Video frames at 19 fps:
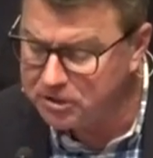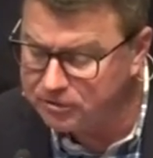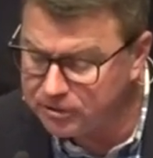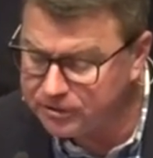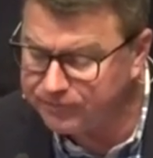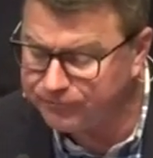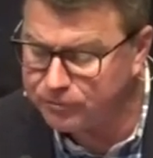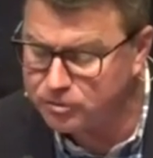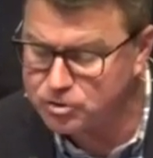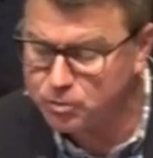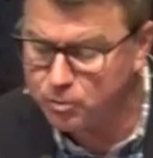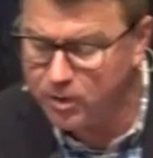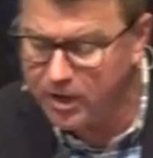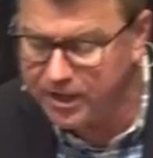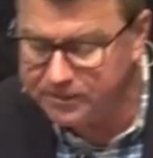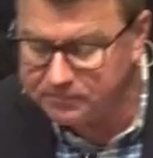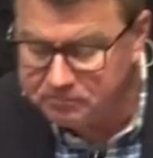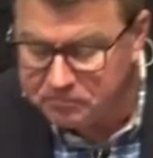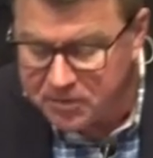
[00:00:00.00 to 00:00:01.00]
Look at verse
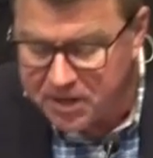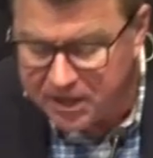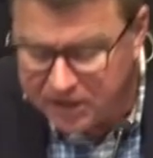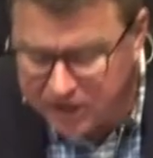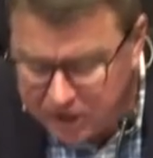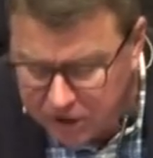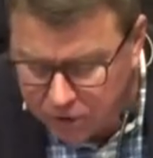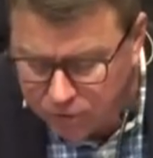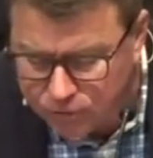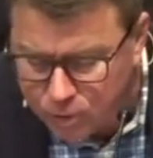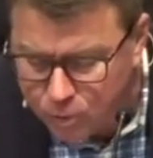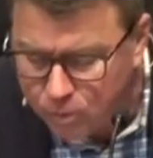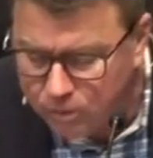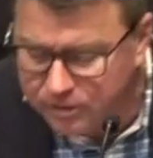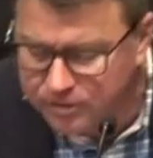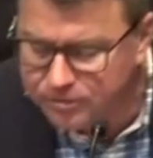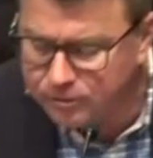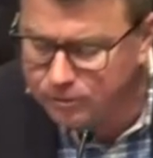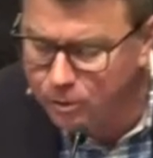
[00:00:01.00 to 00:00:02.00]
1. Hear the
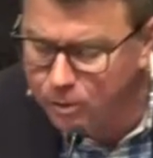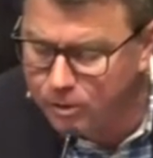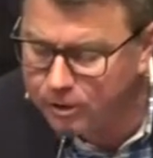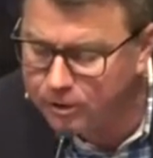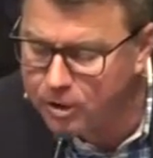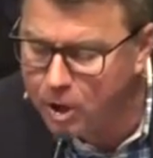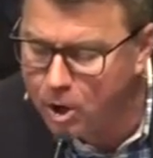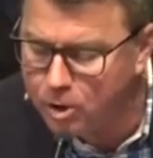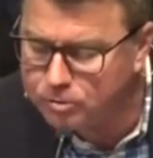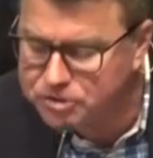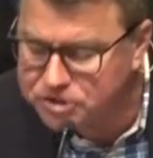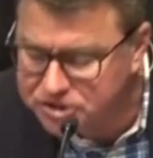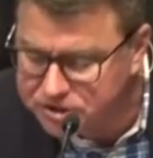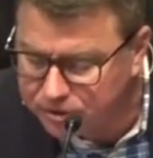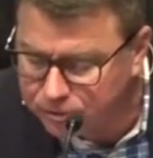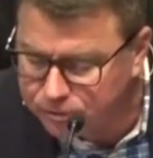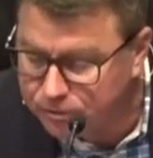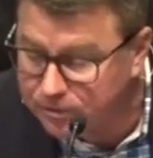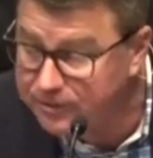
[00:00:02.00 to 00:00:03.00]
word of the Lord, O
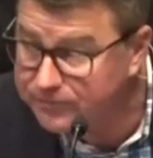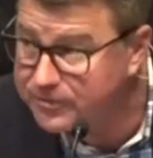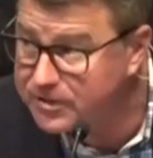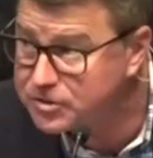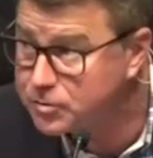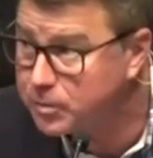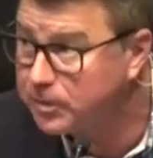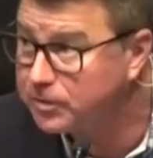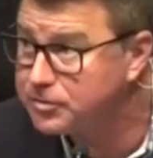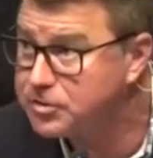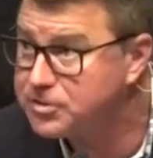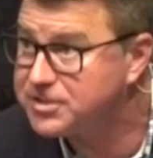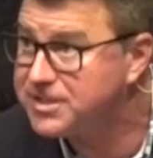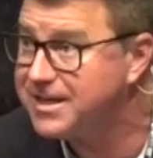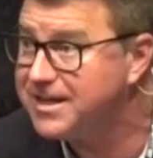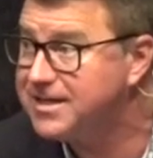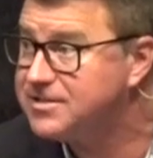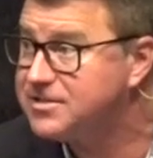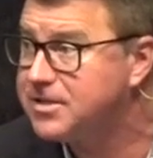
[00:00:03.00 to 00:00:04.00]
children of Israel. You
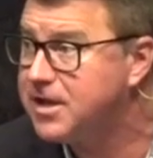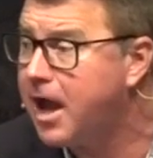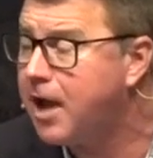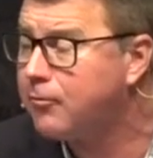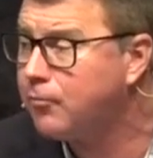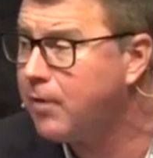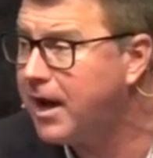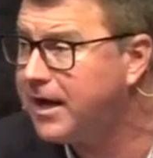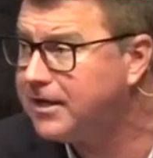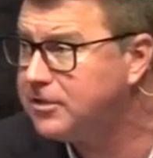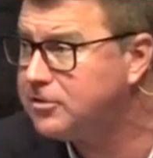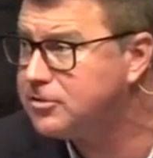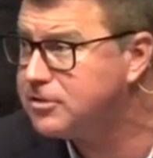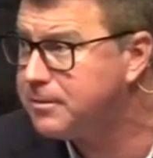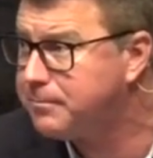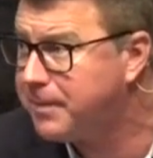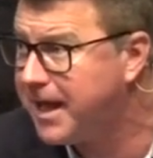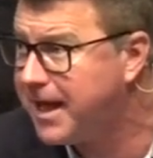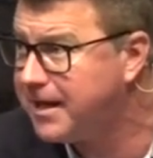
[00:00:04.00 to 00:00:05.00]
see, he's not writing to
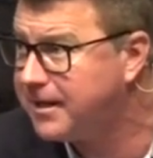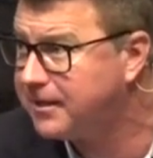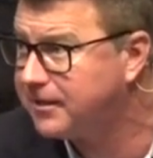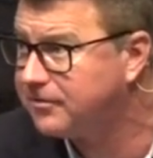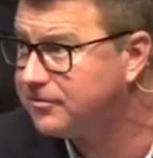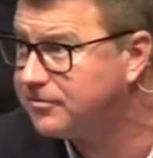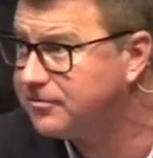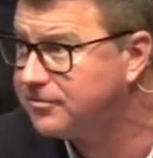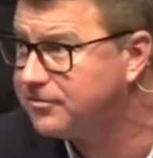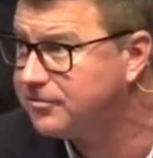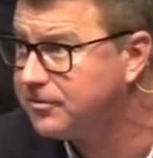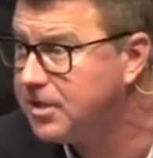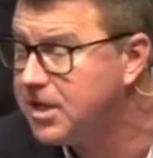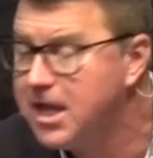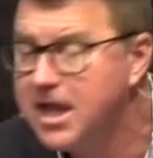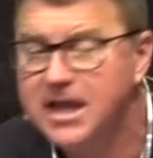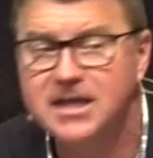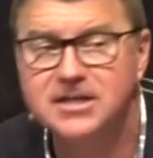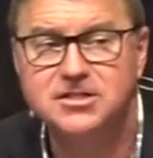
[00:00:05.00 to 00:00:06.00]
the pagans,
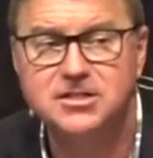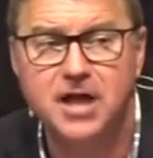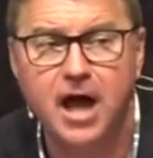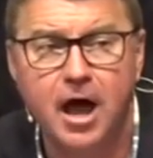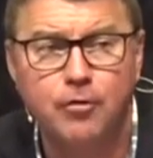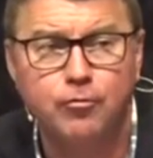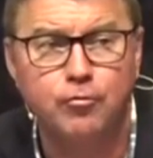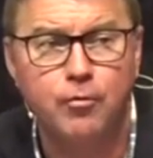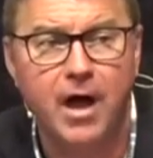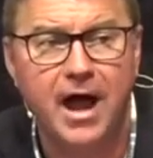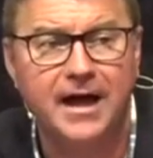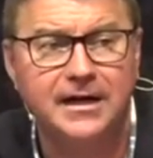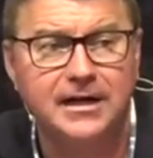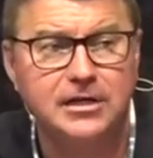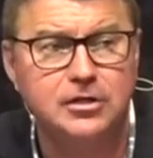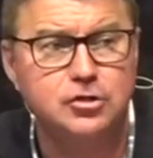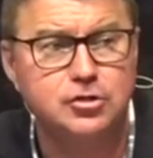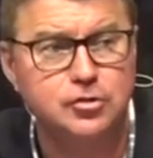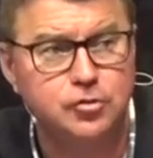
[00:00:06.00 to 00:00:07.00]
He's not
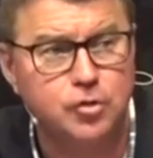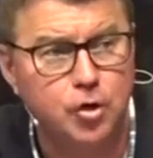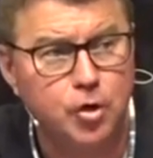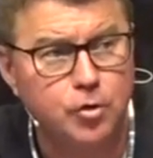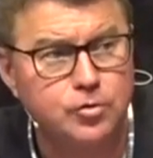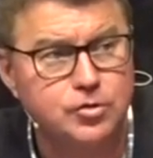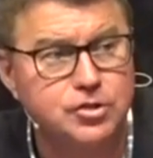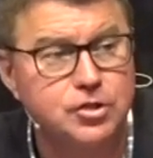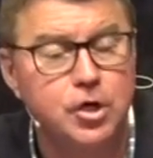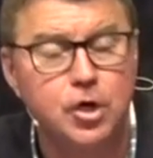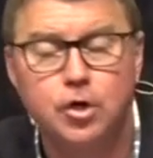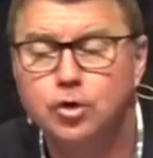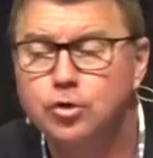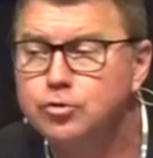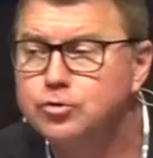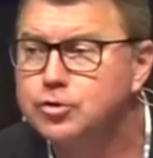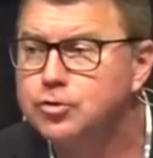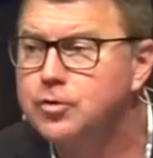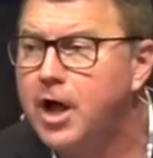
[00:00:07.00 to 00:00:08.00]
writing to those
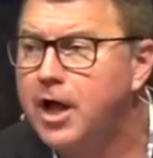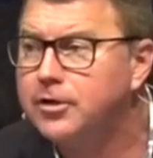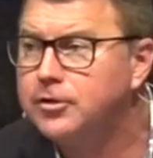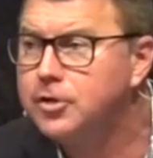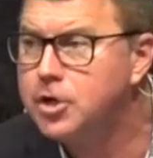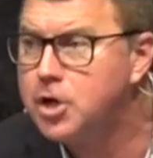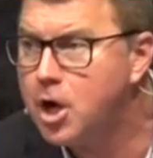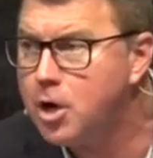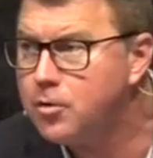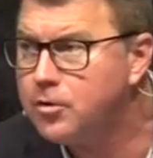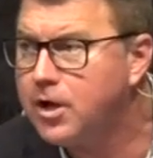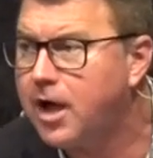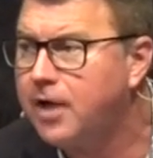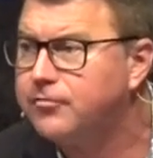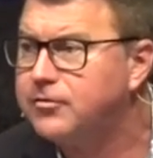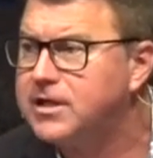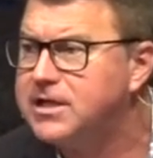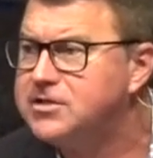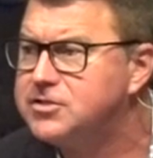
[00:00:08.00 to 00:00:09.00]
who do not know
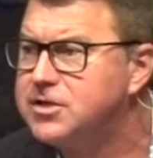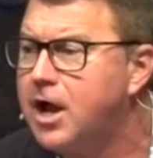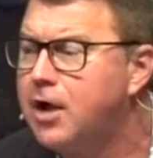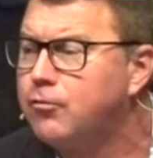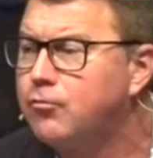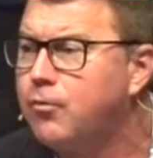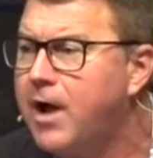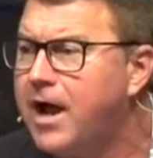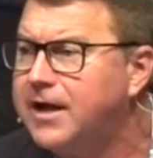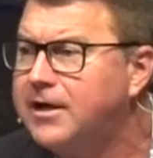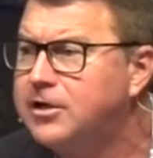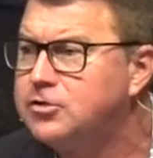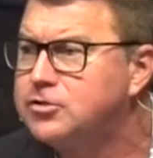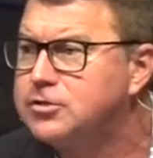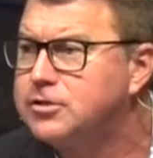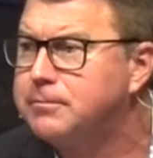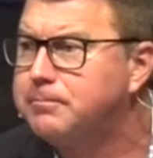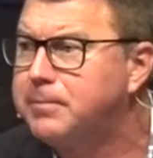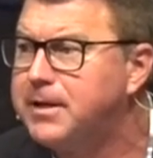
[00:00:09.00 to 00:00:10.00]
God. He's not writing
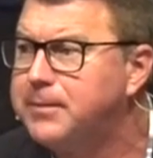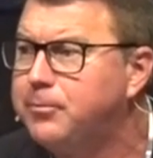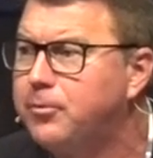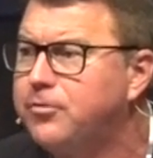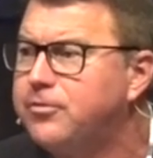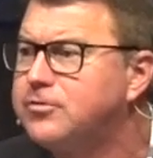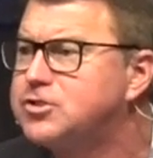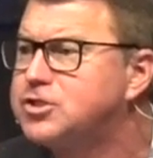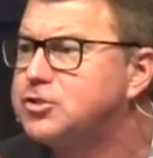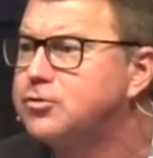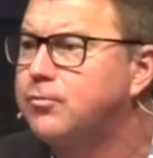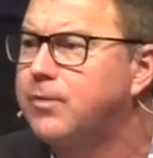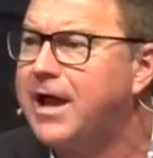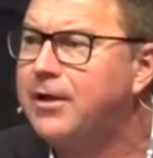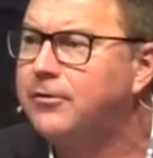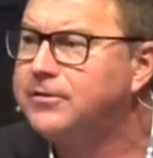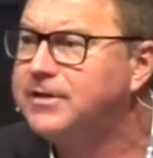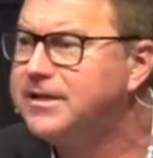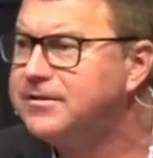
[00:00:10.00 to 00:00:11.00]
to the people of the
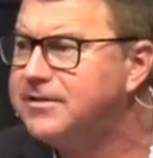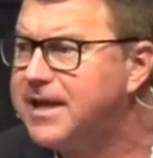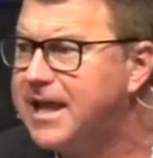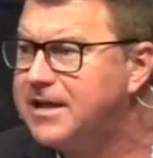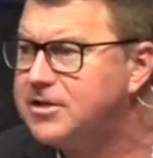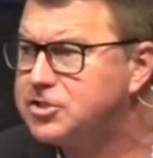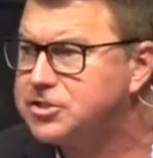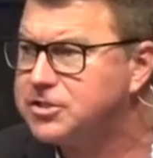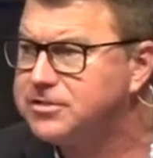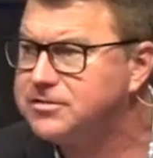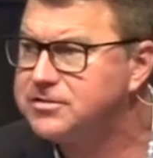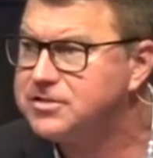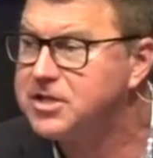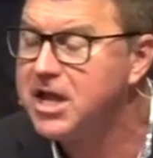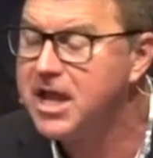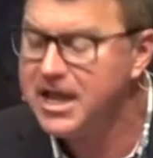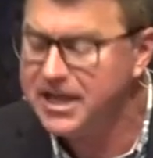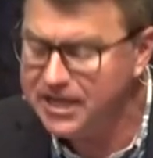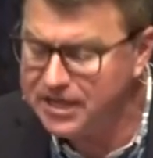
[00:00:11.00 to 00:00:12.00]
surrounding nations.
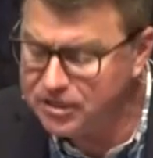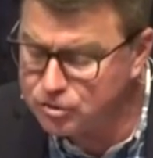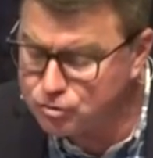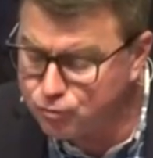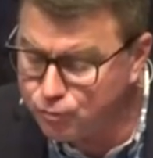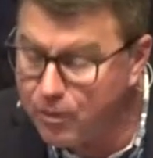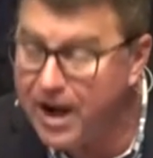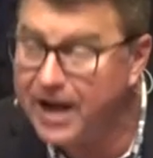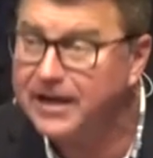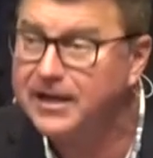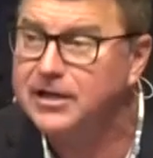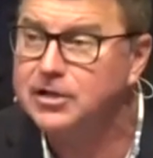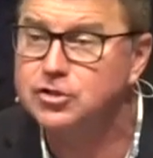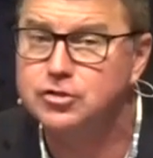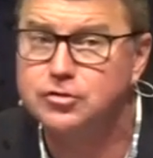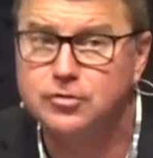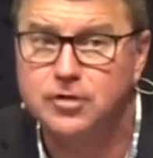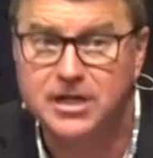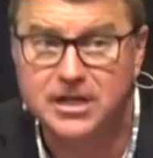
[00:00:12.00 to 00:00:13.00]
He is writing
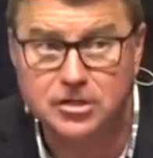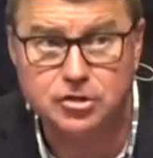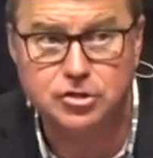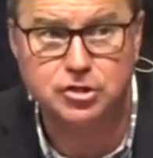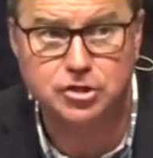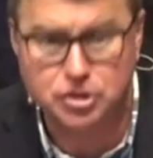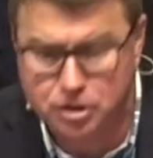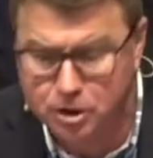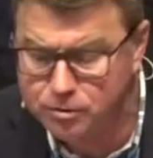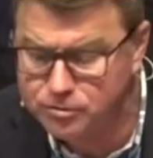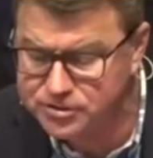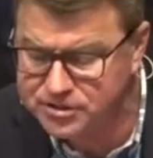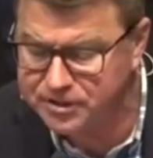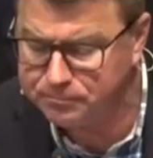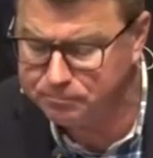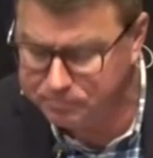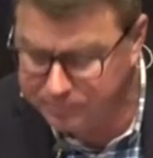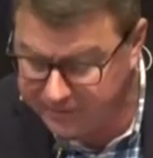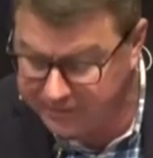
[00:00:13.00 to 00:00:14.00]
to his
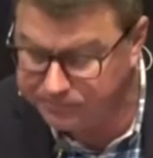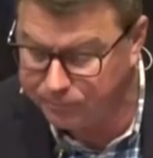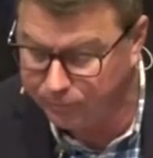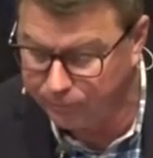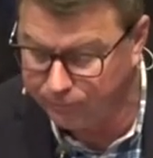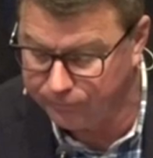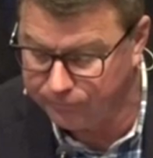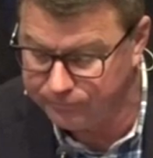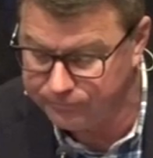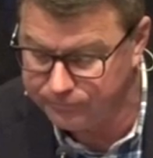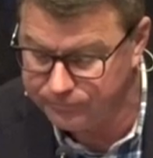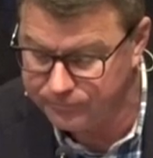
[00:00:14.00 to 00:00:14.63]
chosen people.